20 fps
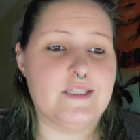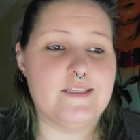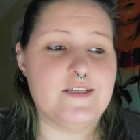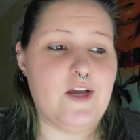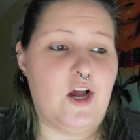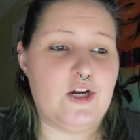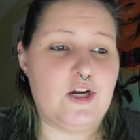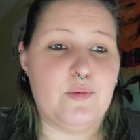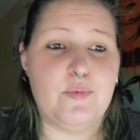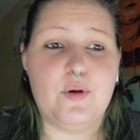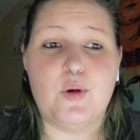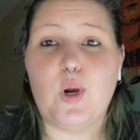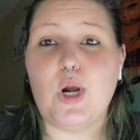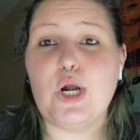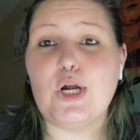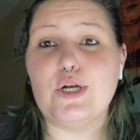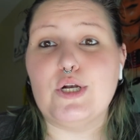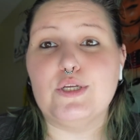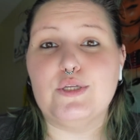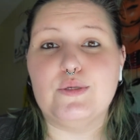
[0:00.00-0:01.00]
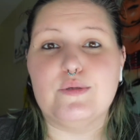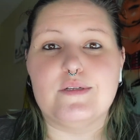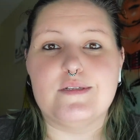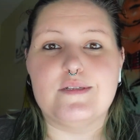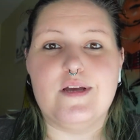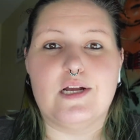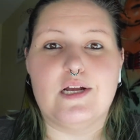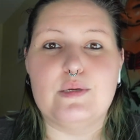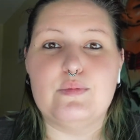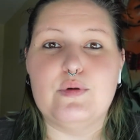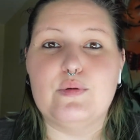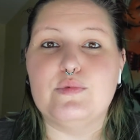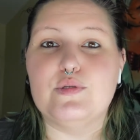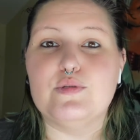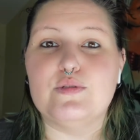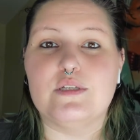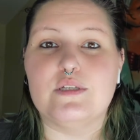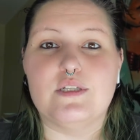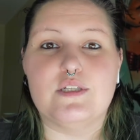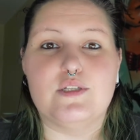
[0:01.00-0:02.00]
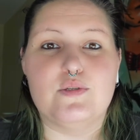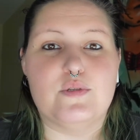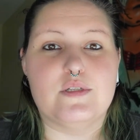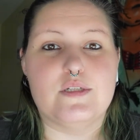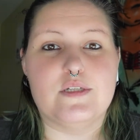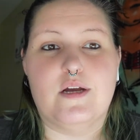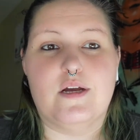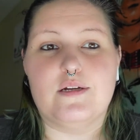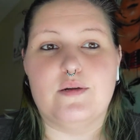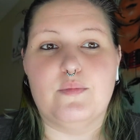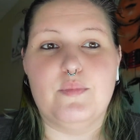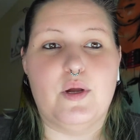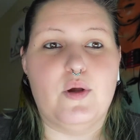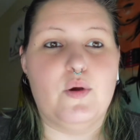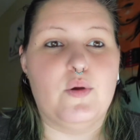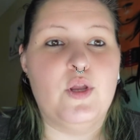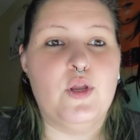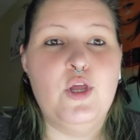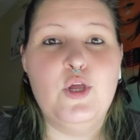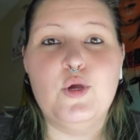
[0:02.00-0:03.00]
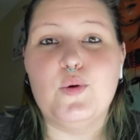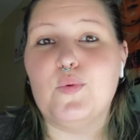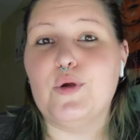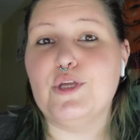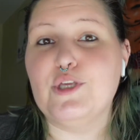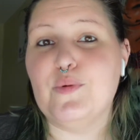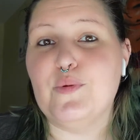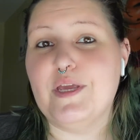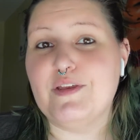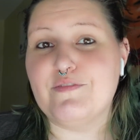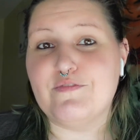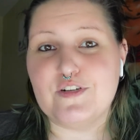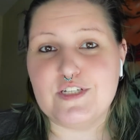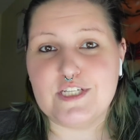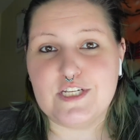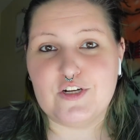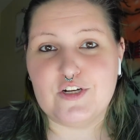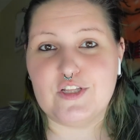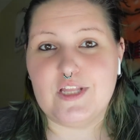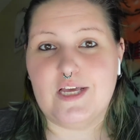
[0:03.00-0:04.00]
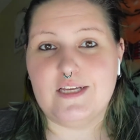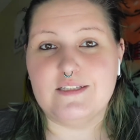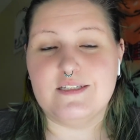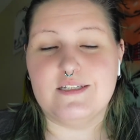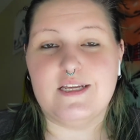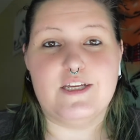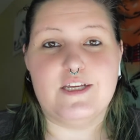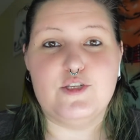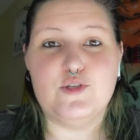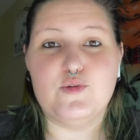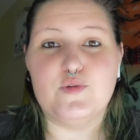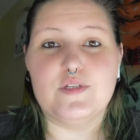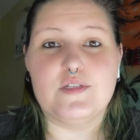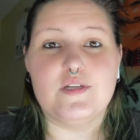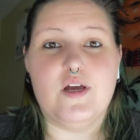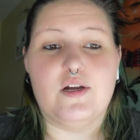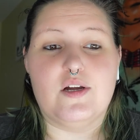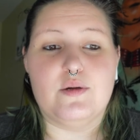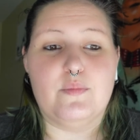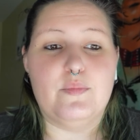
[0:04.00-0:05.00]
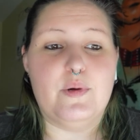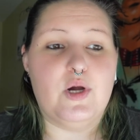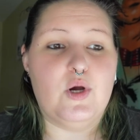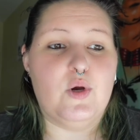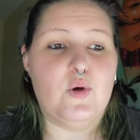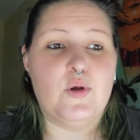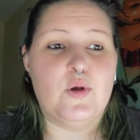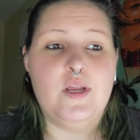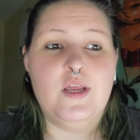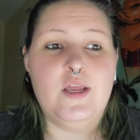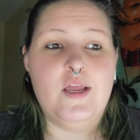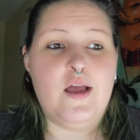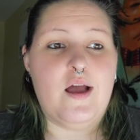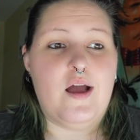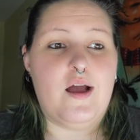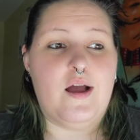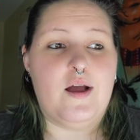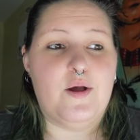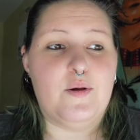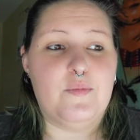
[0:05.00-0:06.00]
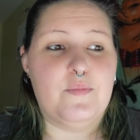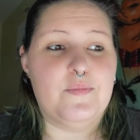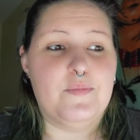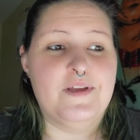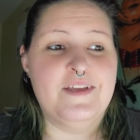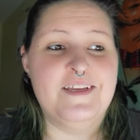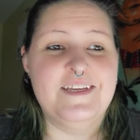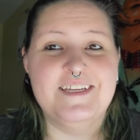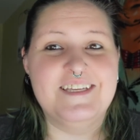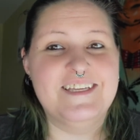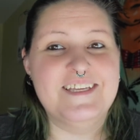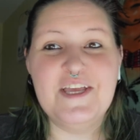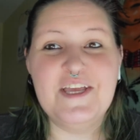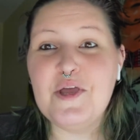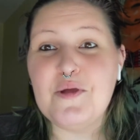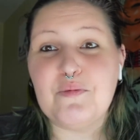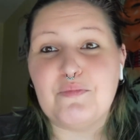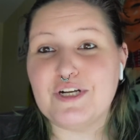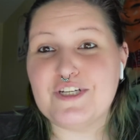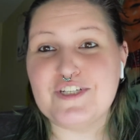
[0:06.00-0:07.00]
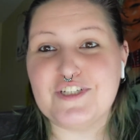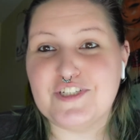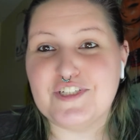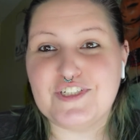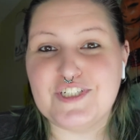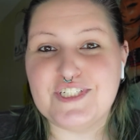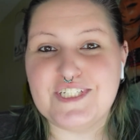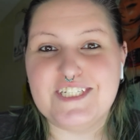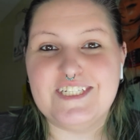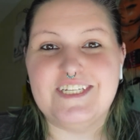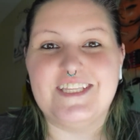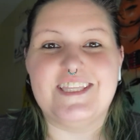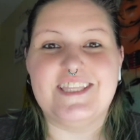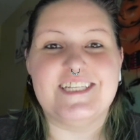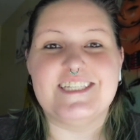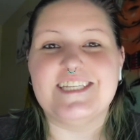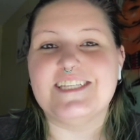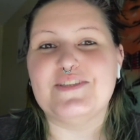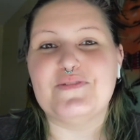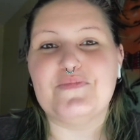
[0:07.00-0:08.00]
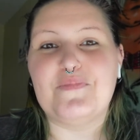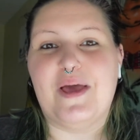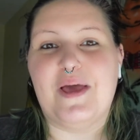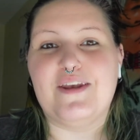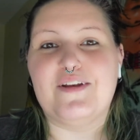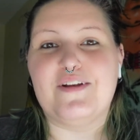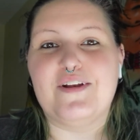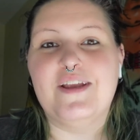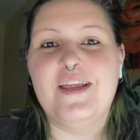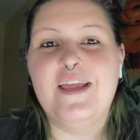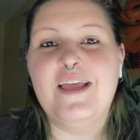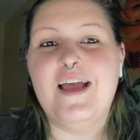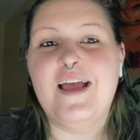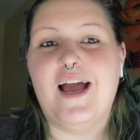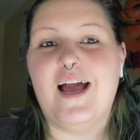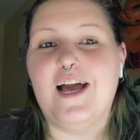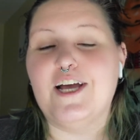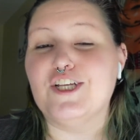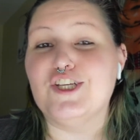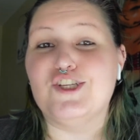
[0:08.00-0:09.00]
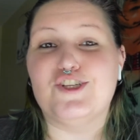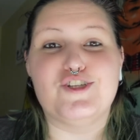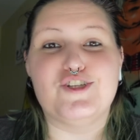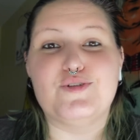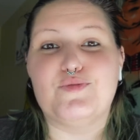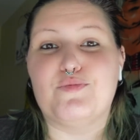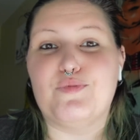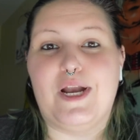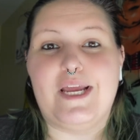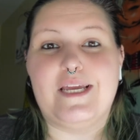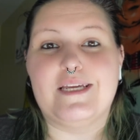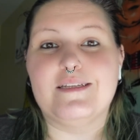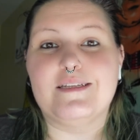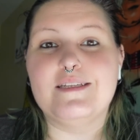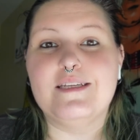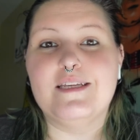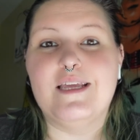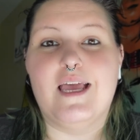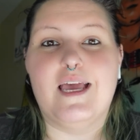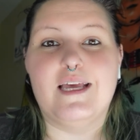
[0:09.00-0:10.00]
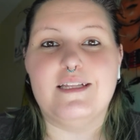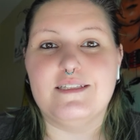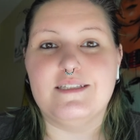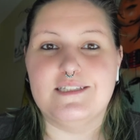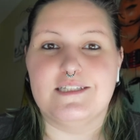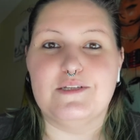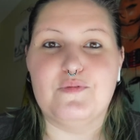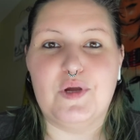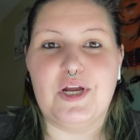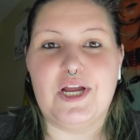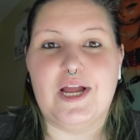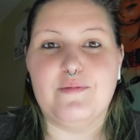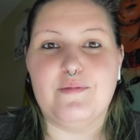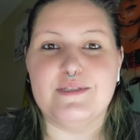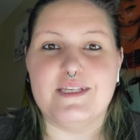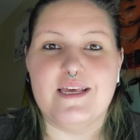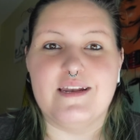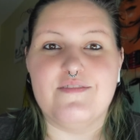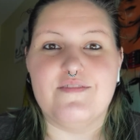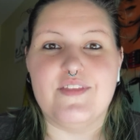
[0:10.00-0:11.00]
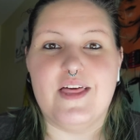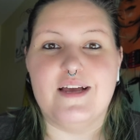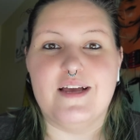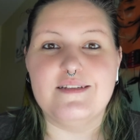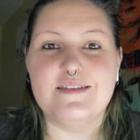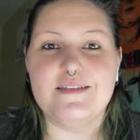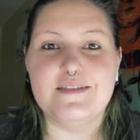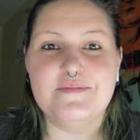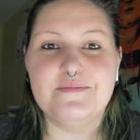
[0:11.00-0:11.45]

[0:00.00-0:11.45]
talk about art, you can talk about music, you can talk about what you ate for dinner last night, you could talk about brushing your teeth, it doesn't matter. Just write and see what comes out of that.